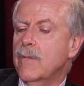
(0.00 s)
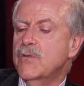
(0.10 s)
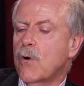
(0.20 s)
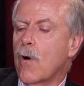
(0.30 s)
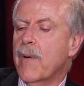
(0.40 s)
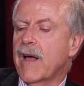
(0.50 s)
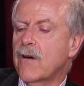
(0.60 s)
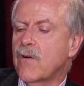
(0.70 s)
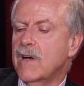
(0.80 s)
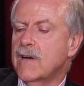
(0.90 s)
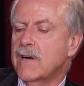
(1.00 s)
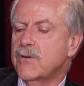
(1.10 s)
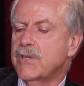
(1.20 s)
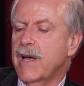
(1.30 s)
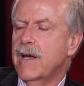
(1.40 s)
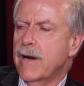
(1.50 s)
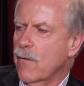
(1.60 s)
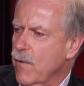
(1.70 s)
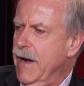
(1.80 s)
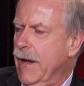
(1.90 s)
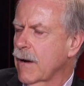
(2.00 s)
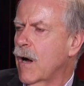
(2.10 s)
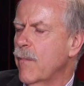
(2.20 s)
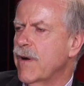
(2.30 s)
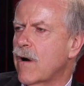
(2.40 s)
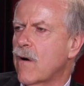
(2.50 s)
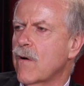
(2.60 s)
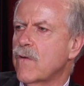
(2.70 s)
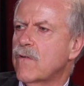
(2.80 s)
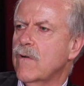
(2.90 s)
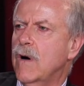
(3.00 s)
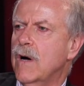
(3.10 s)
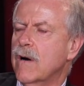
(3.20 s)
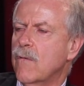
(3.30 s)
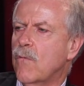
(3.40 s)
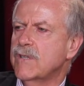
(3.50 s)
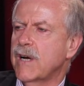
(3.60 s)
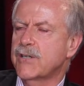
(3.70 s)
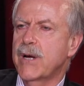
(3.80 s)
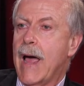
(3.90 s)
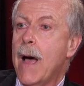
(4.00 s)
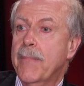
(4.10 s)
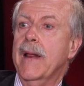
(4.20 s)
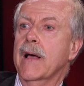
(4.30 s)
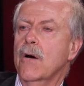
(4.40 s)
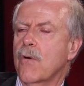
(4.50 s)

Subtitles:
absorbing and trying to understand and reading commentaries on what's actually happening